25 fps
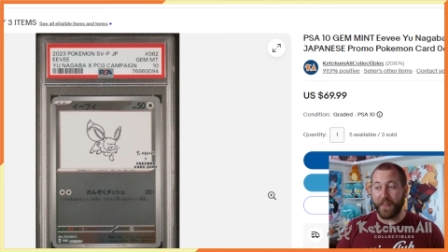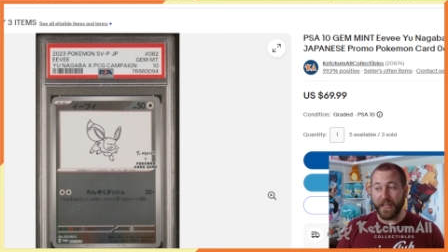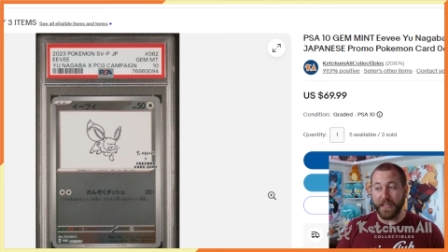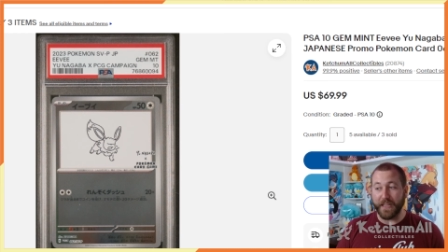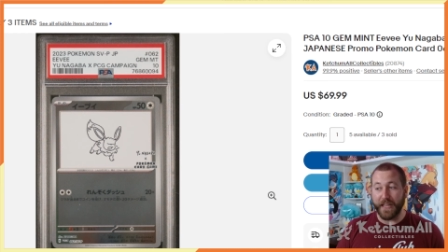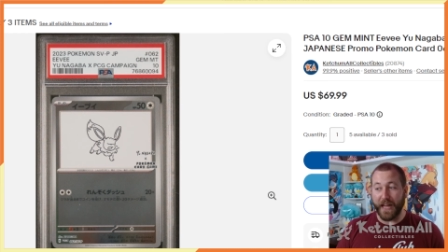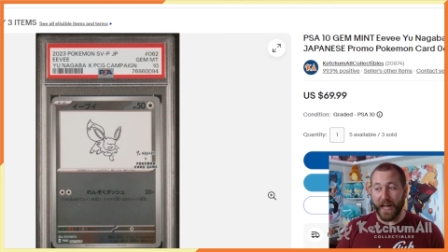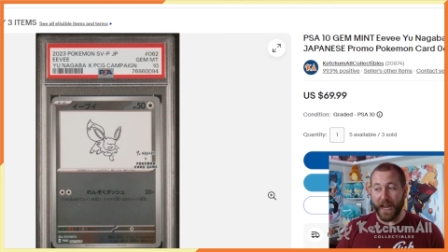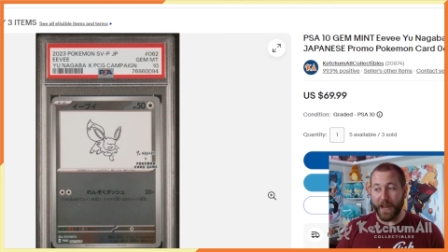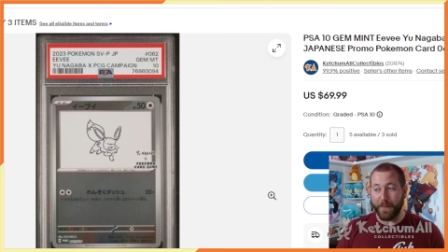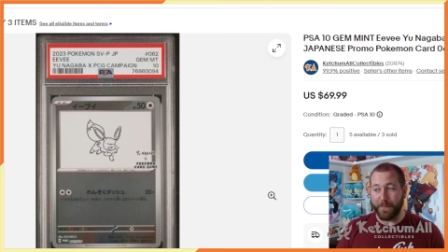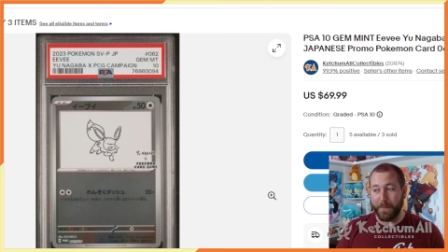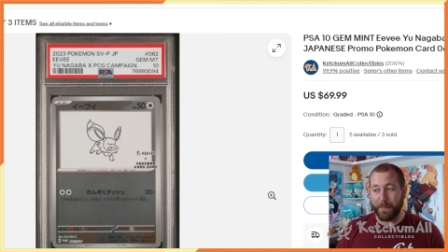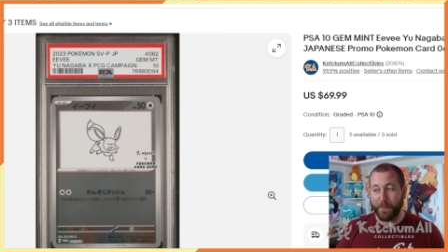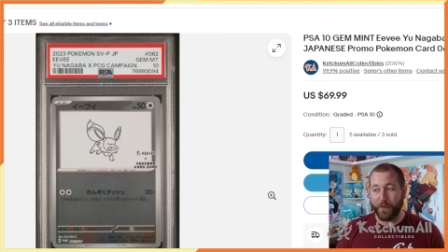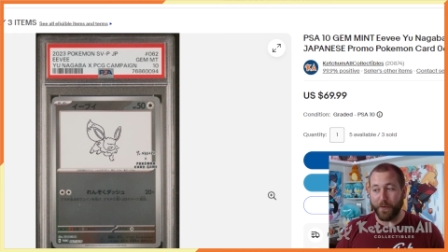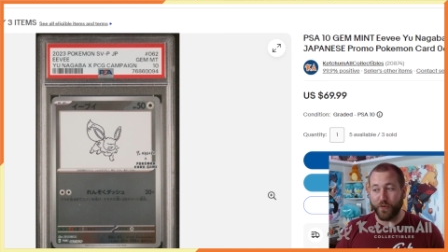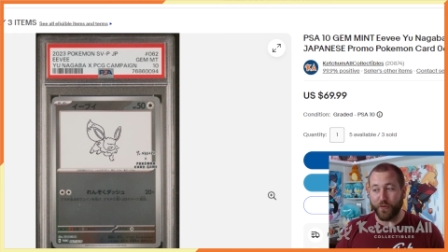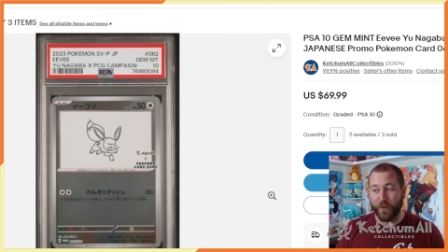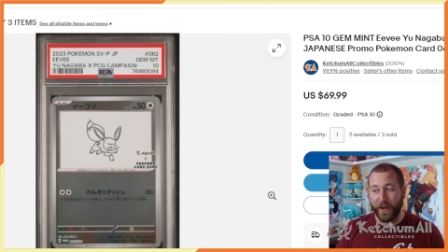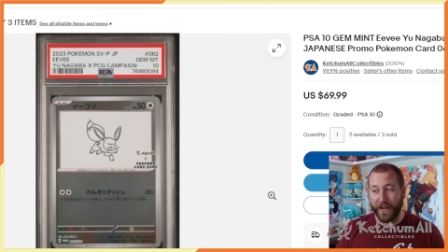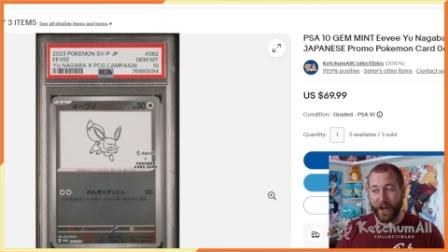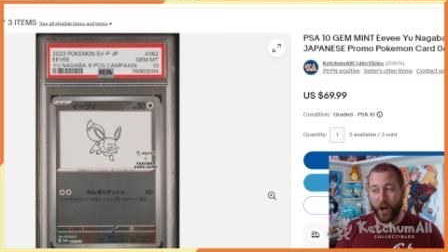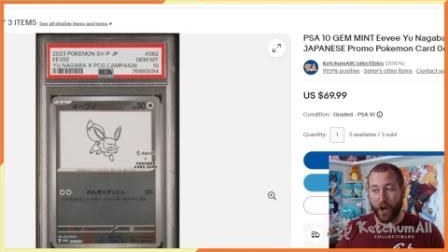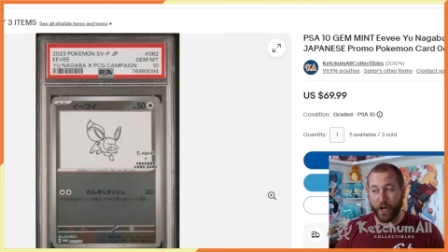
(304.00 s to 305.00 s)
a lot of people
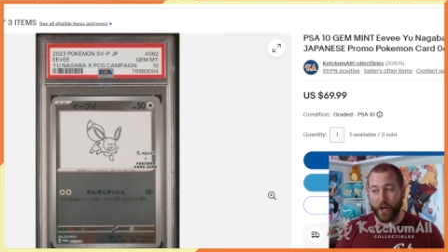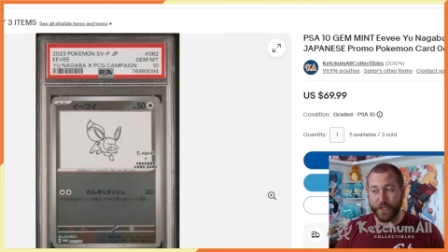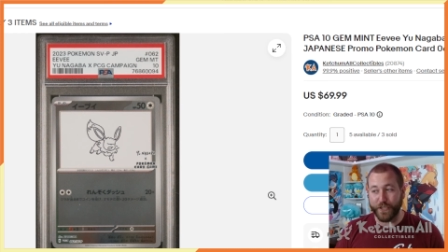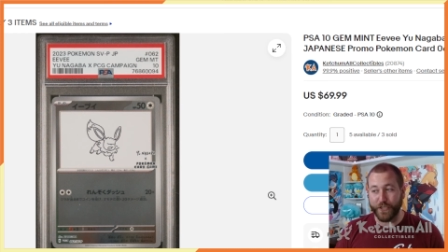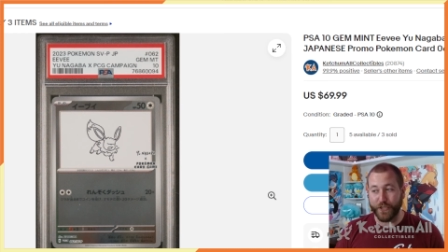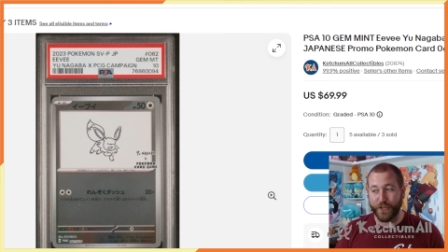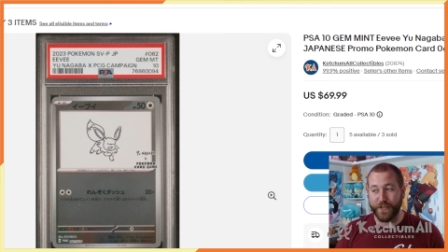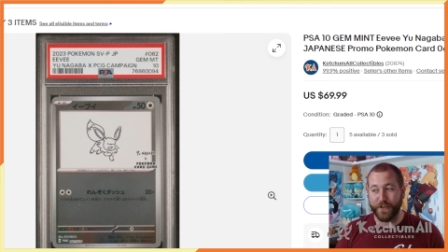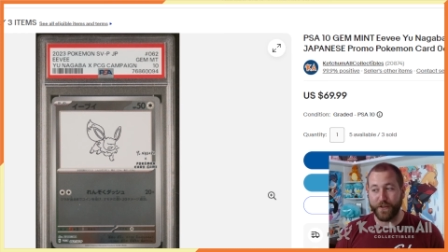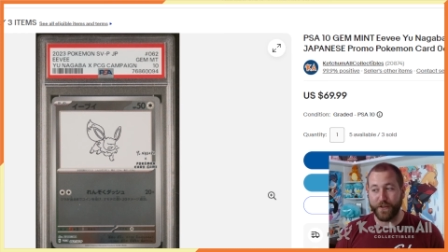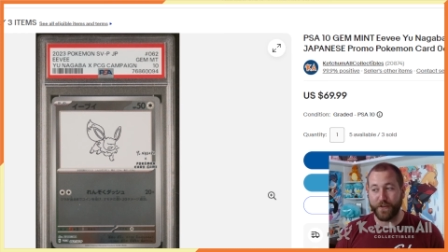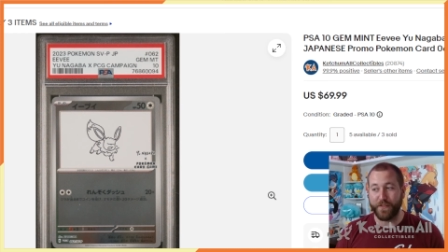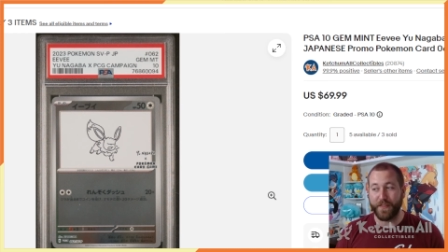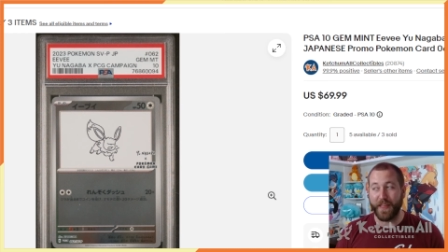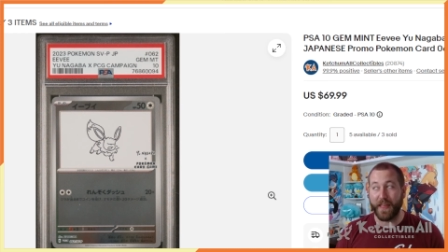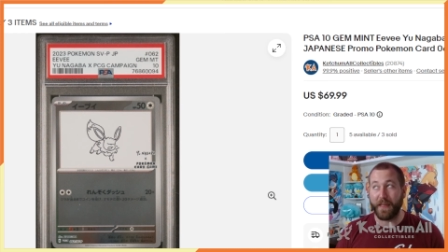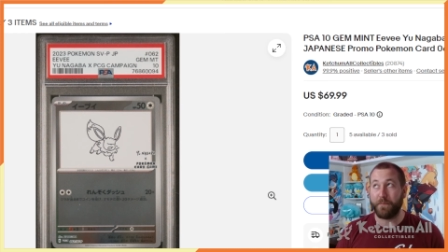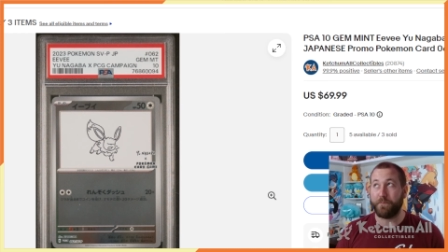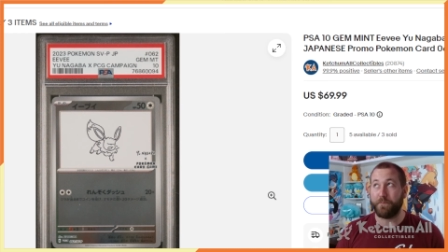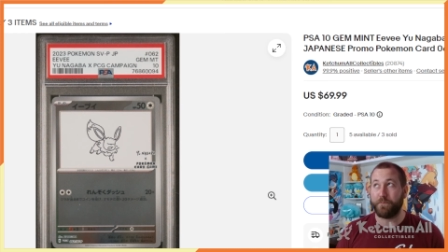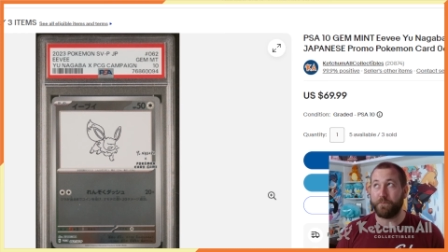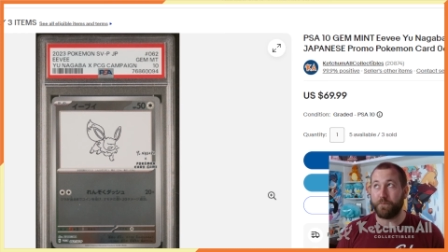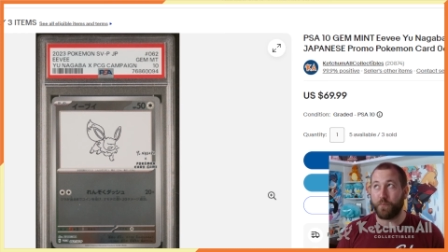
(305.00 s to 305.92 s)
grade harsher, they